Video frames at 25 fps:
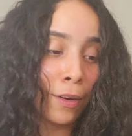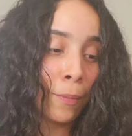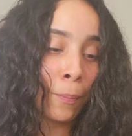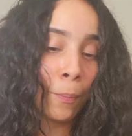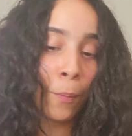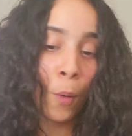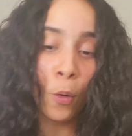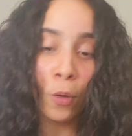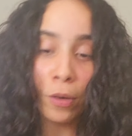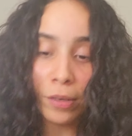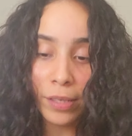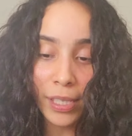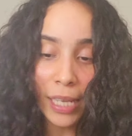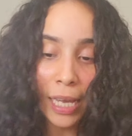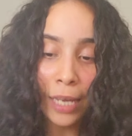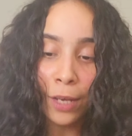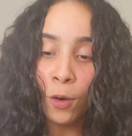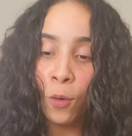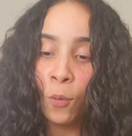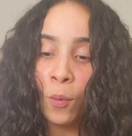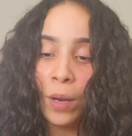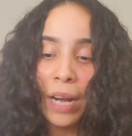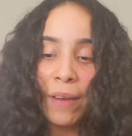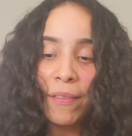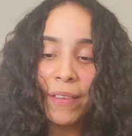
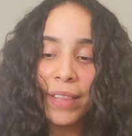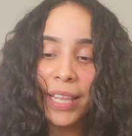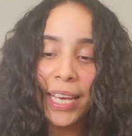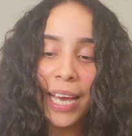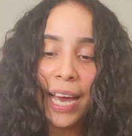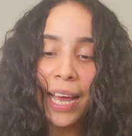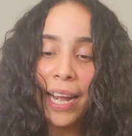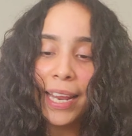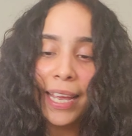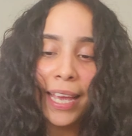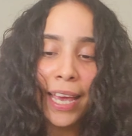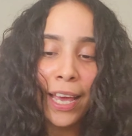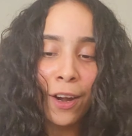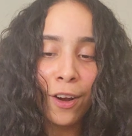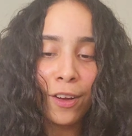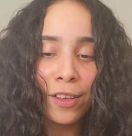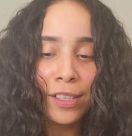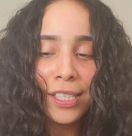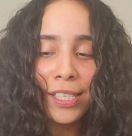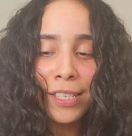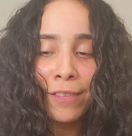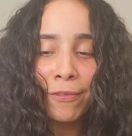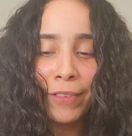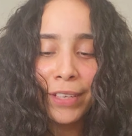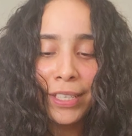motorcycle, whatever they got to get on
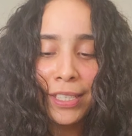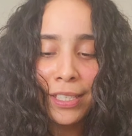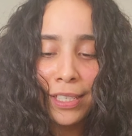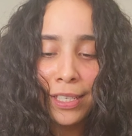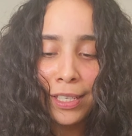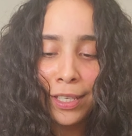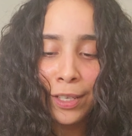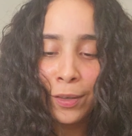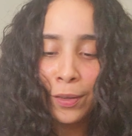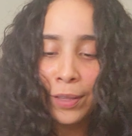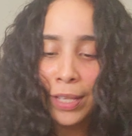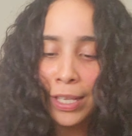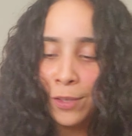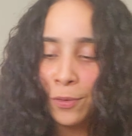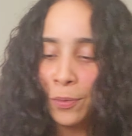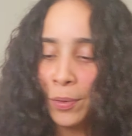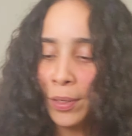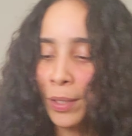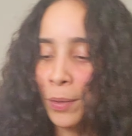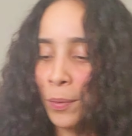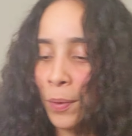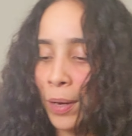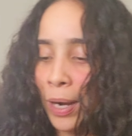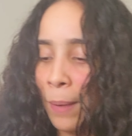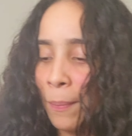to visit you. That's
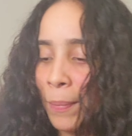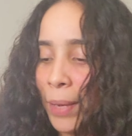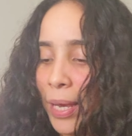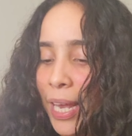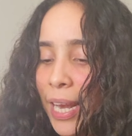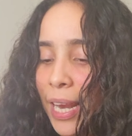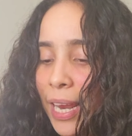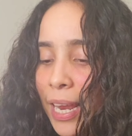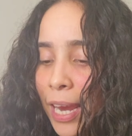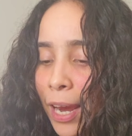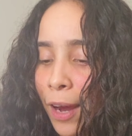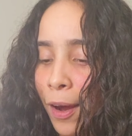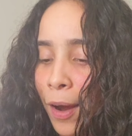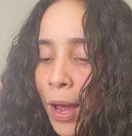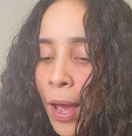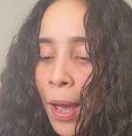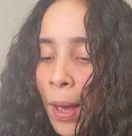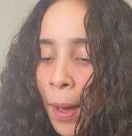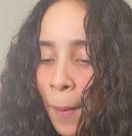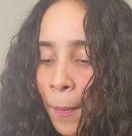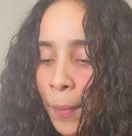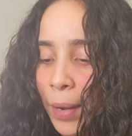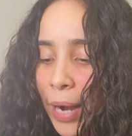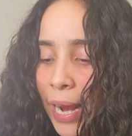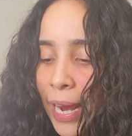really what I'm getting here.
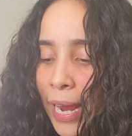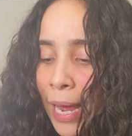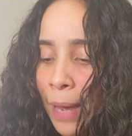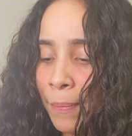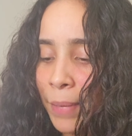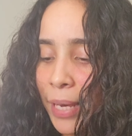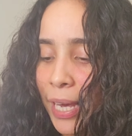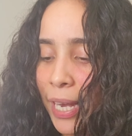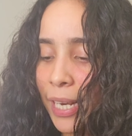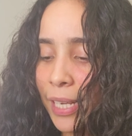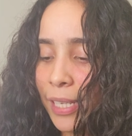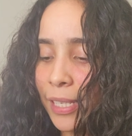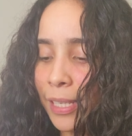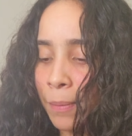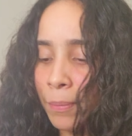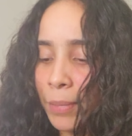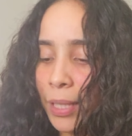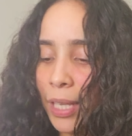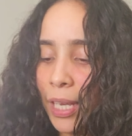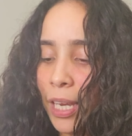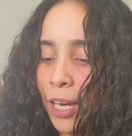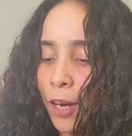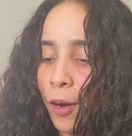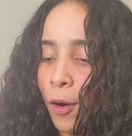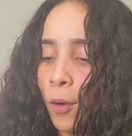But I am getting
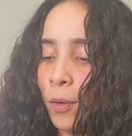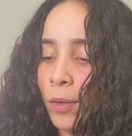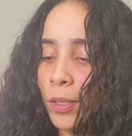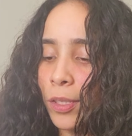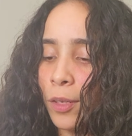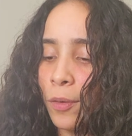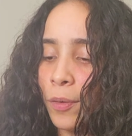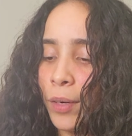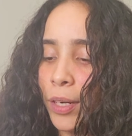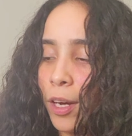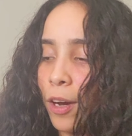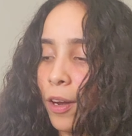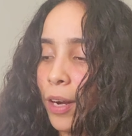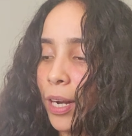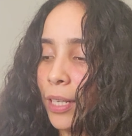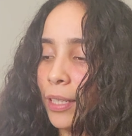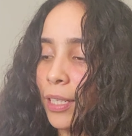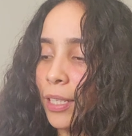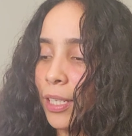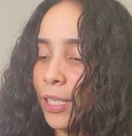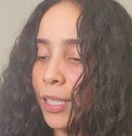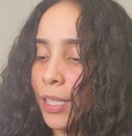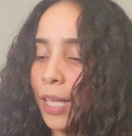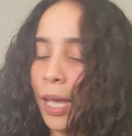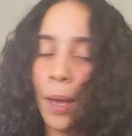something here also regarding
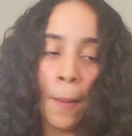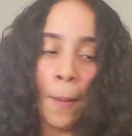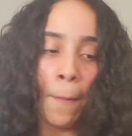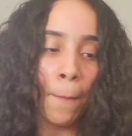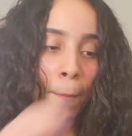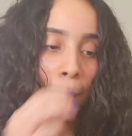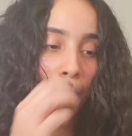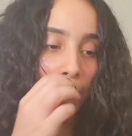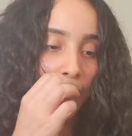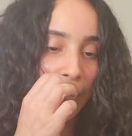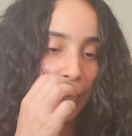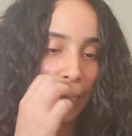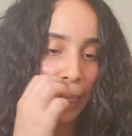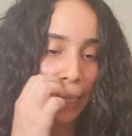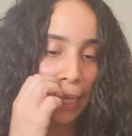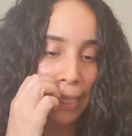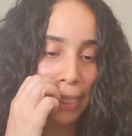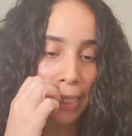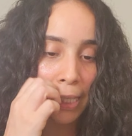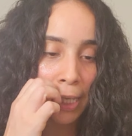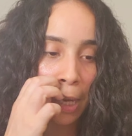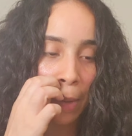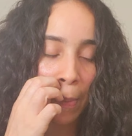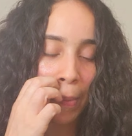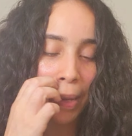this money that's
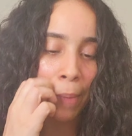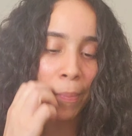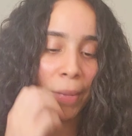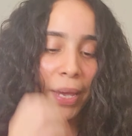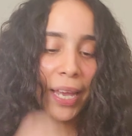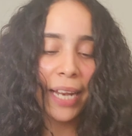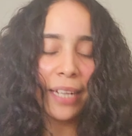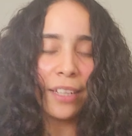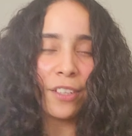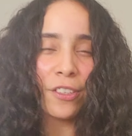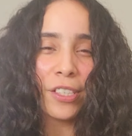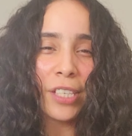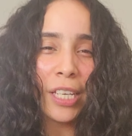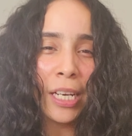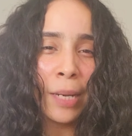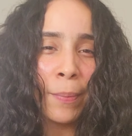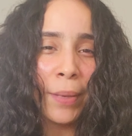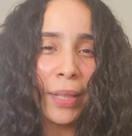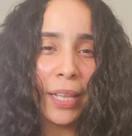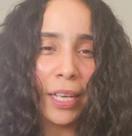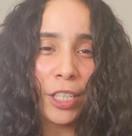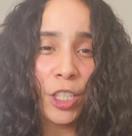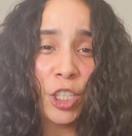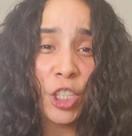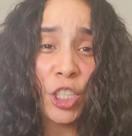coming. I'm getting there's going to
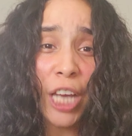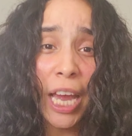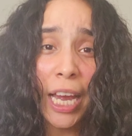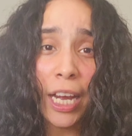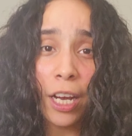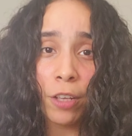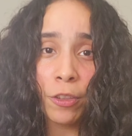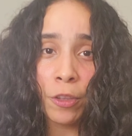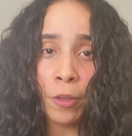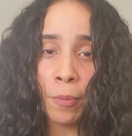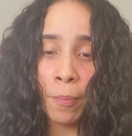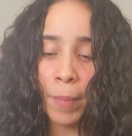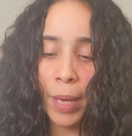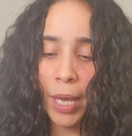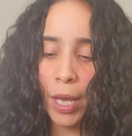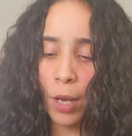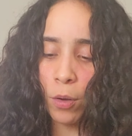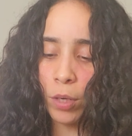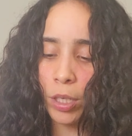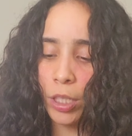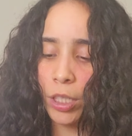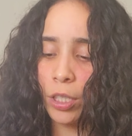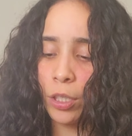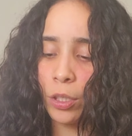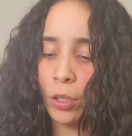be like check on the
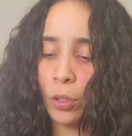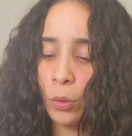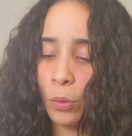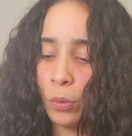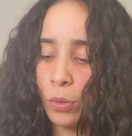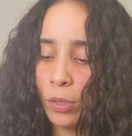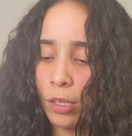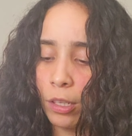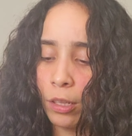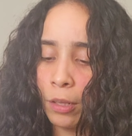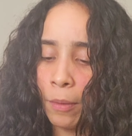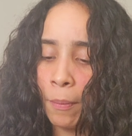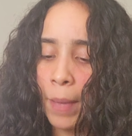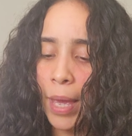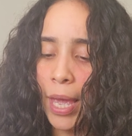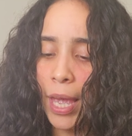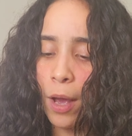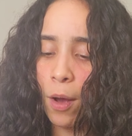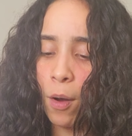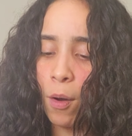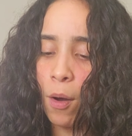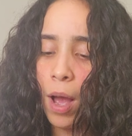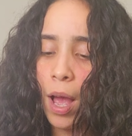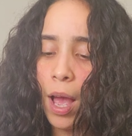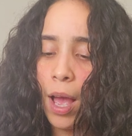mail, good news on the
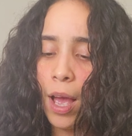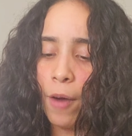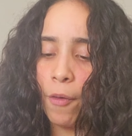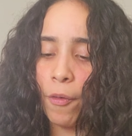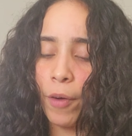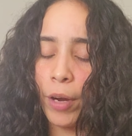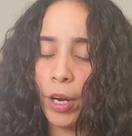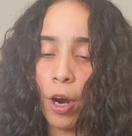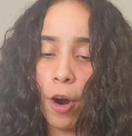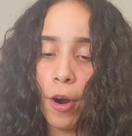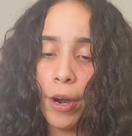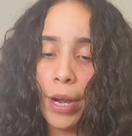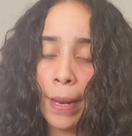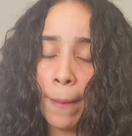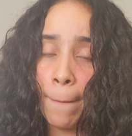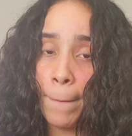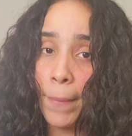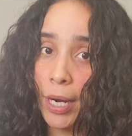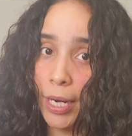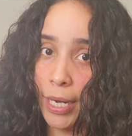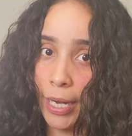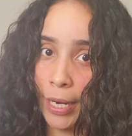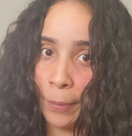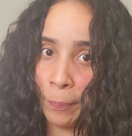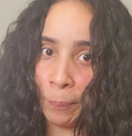mail regarding
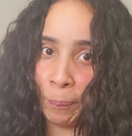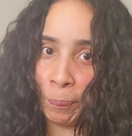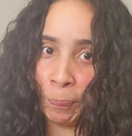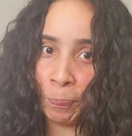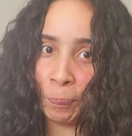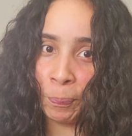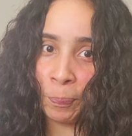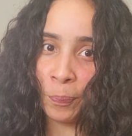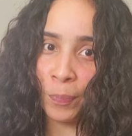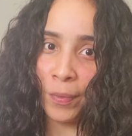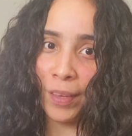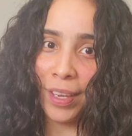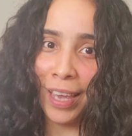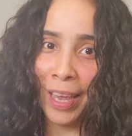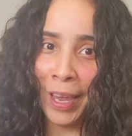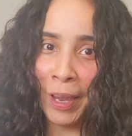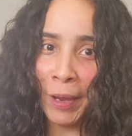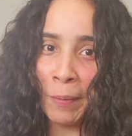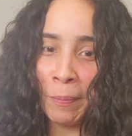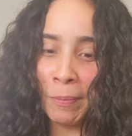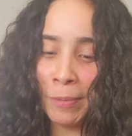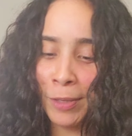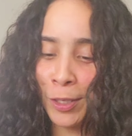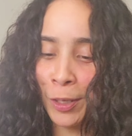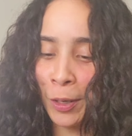money.
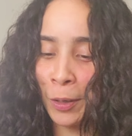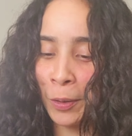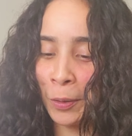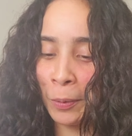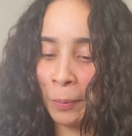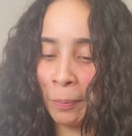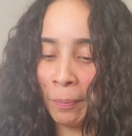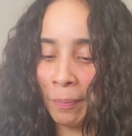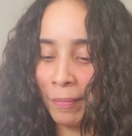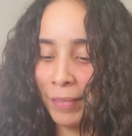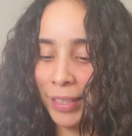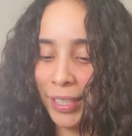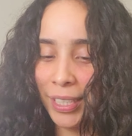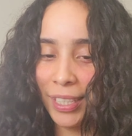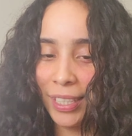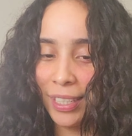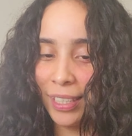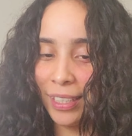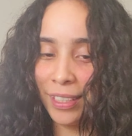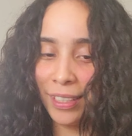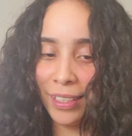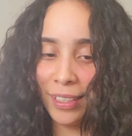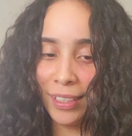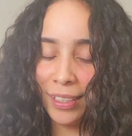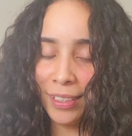Okay, so
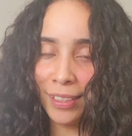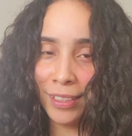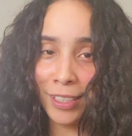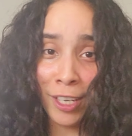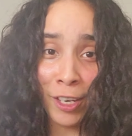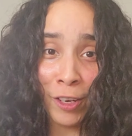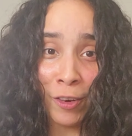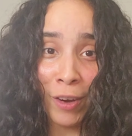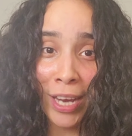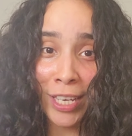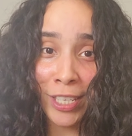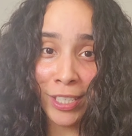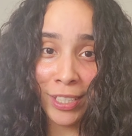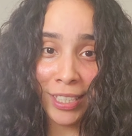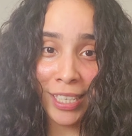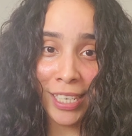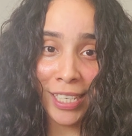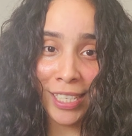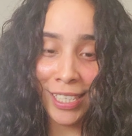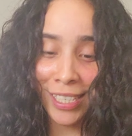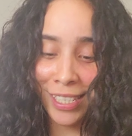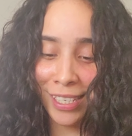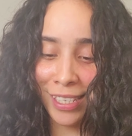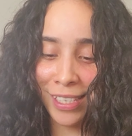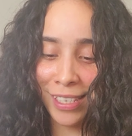
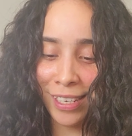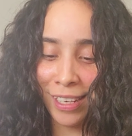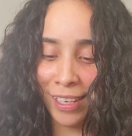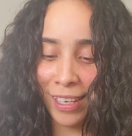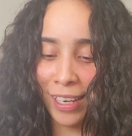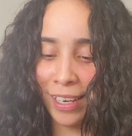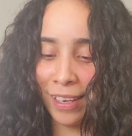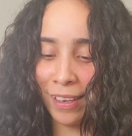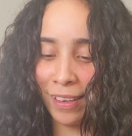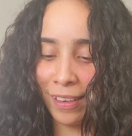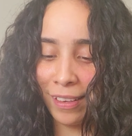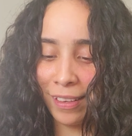congratulations, honey.